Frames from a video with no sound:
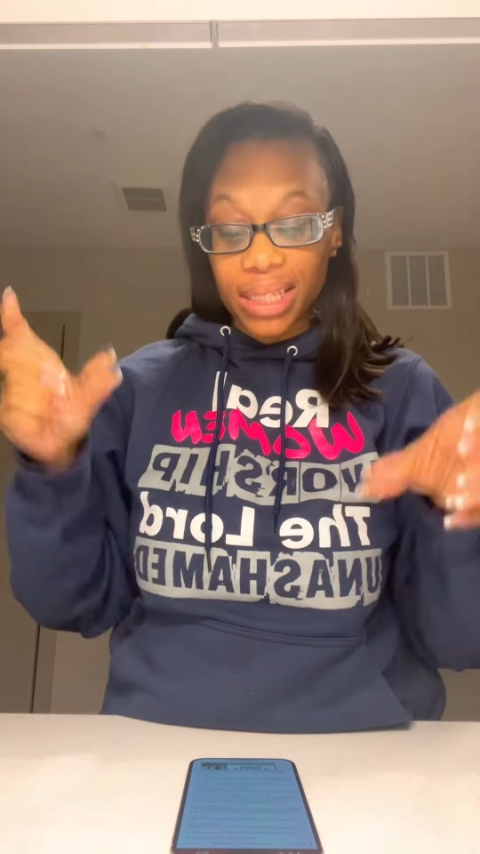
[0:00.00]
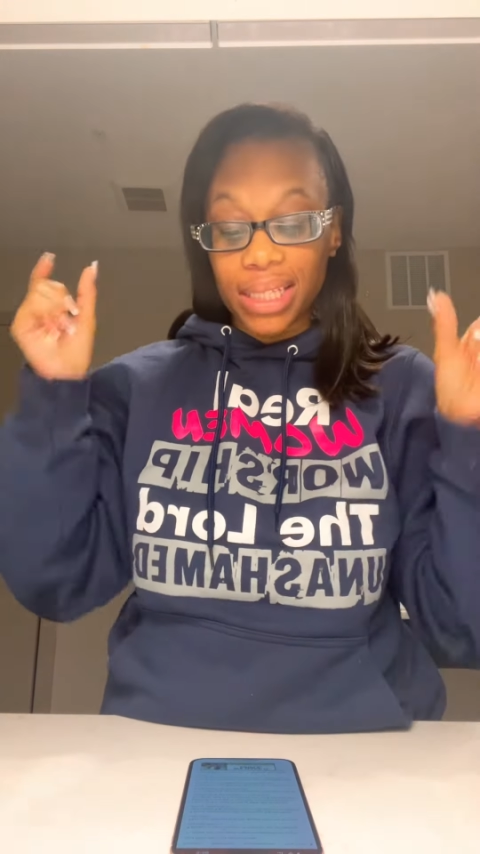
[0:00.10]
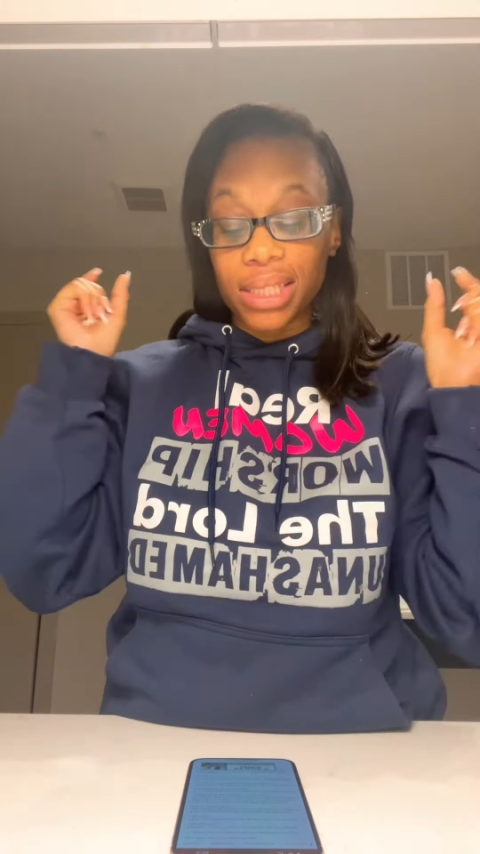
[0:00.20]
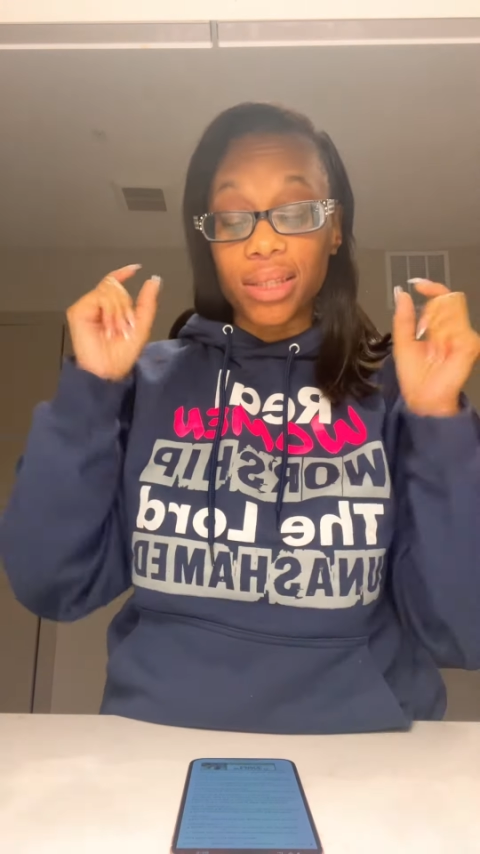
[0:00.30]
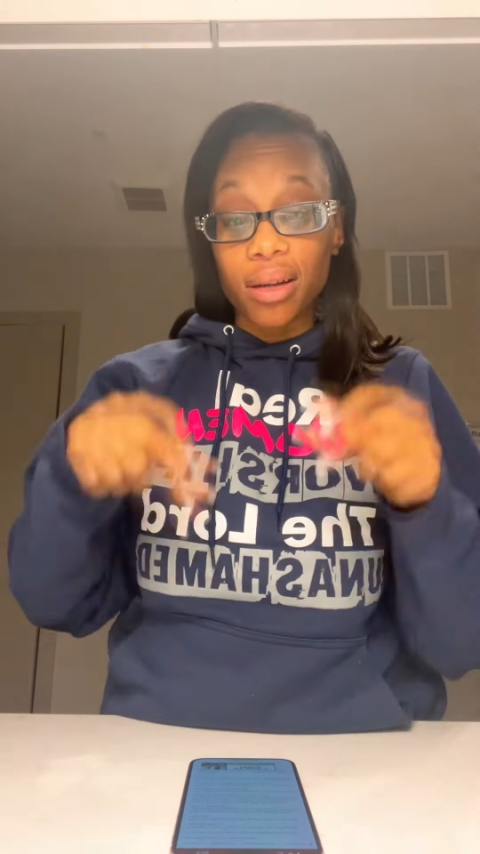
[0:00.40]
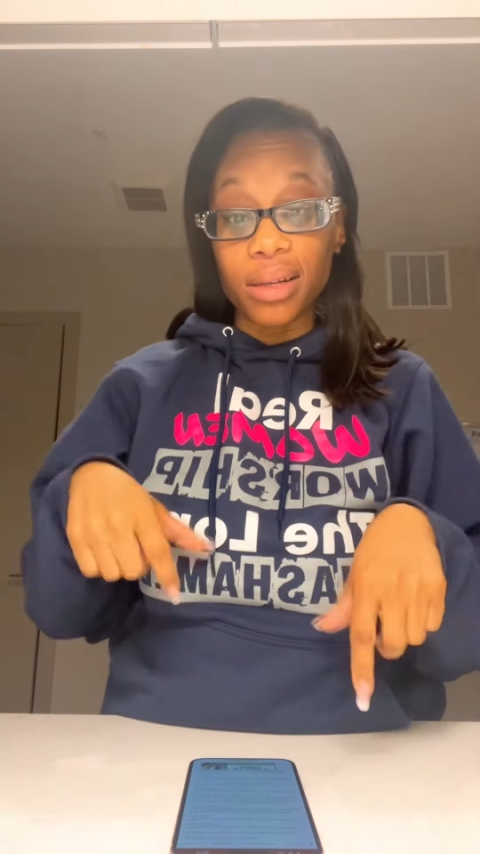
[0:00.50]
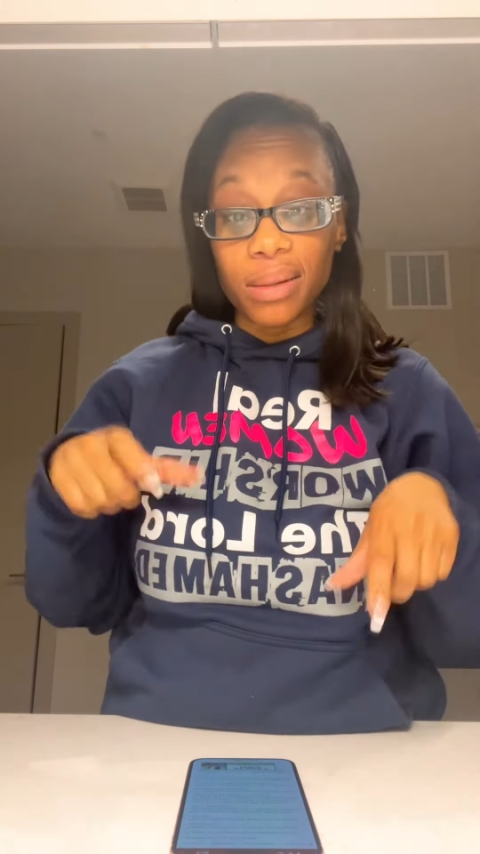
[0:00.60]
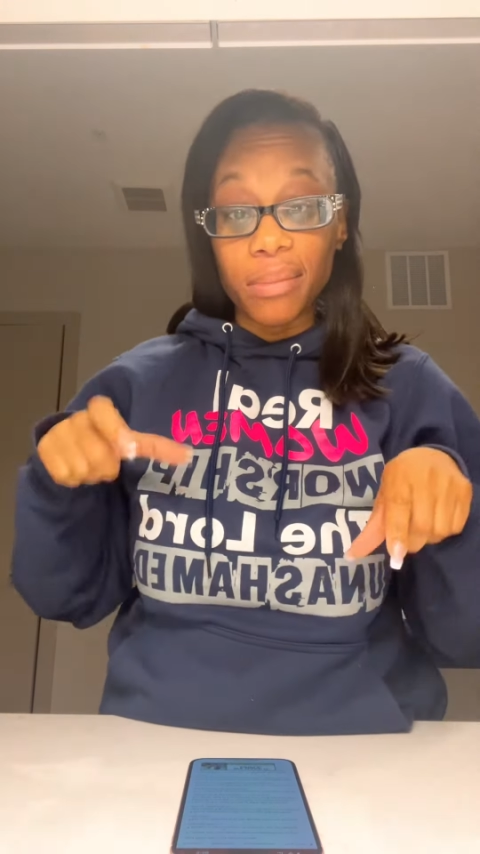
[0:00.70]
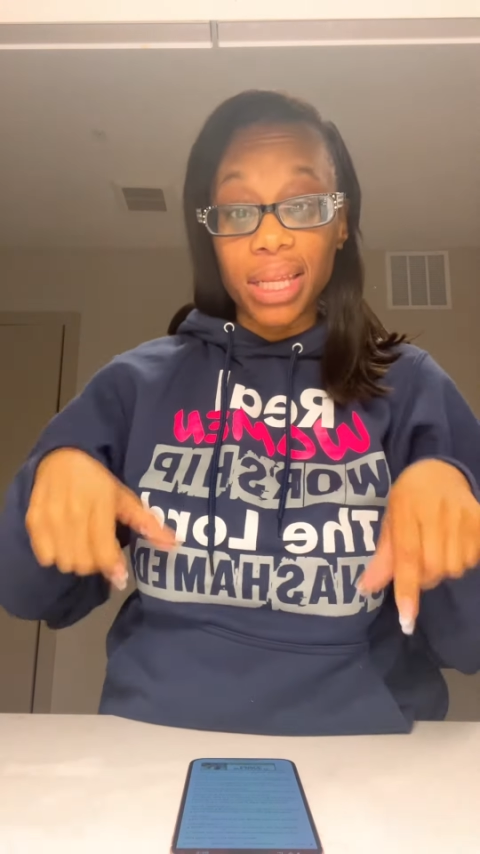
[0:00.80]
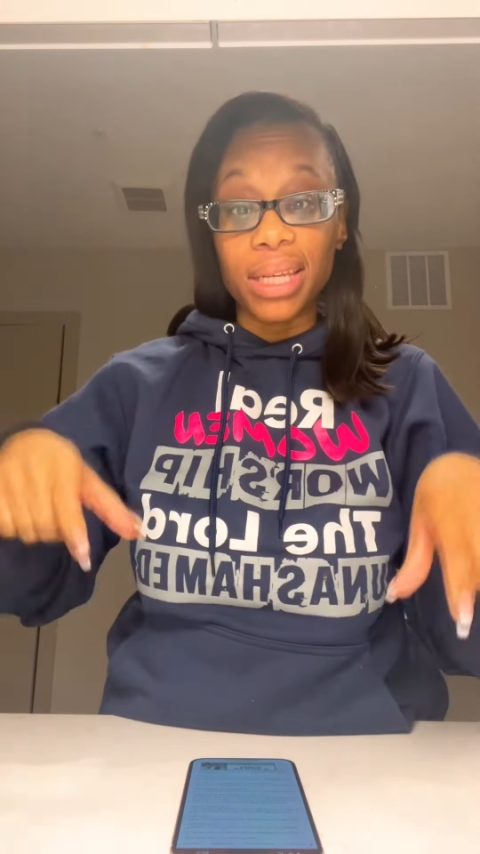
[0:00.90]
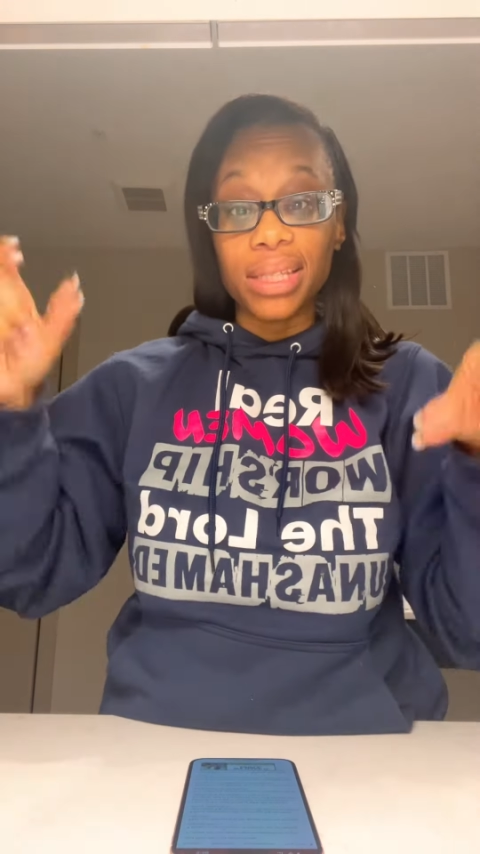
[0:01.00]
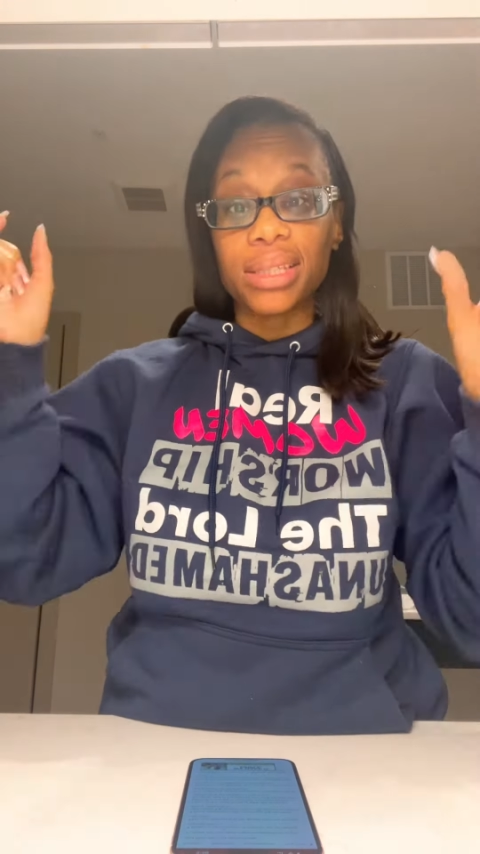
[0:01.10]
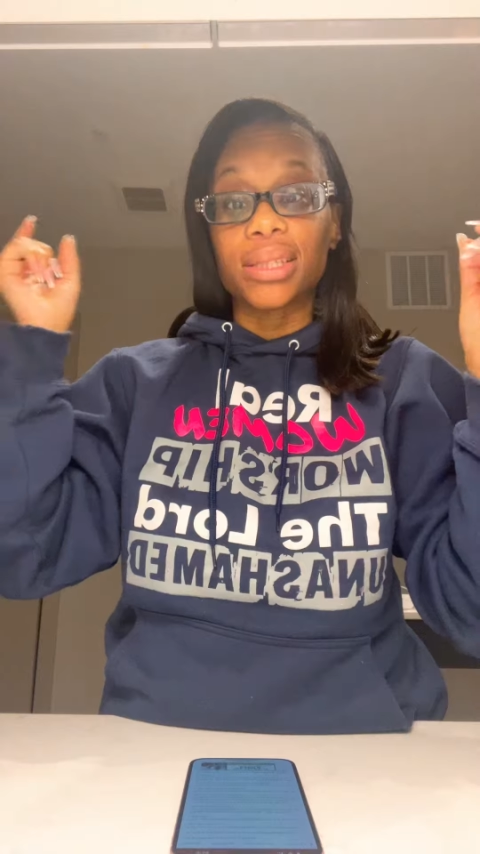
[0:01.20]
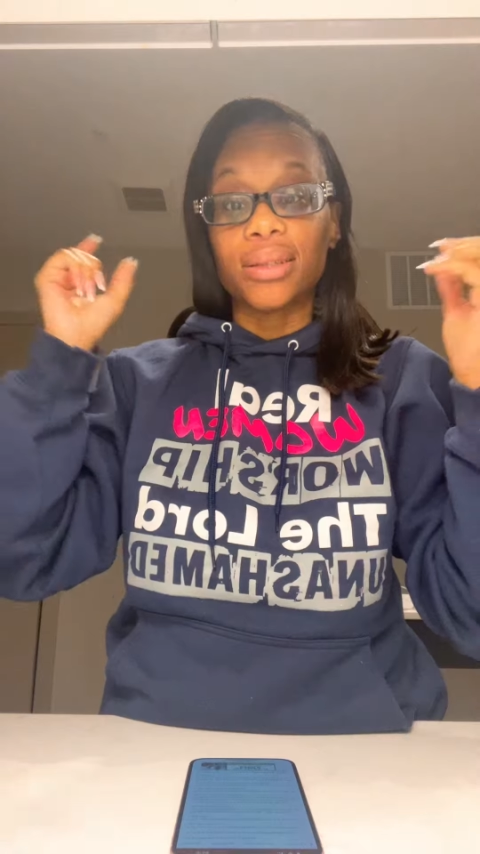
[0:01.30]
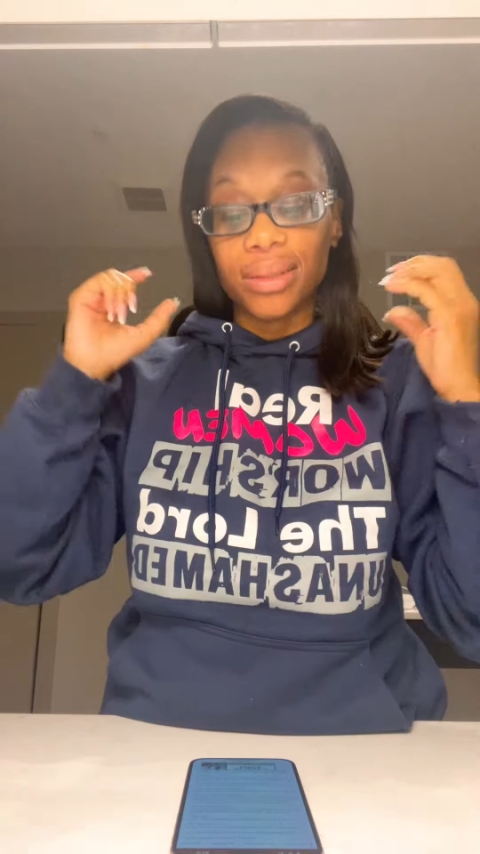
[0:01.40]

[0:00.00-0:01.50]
least 30 minutes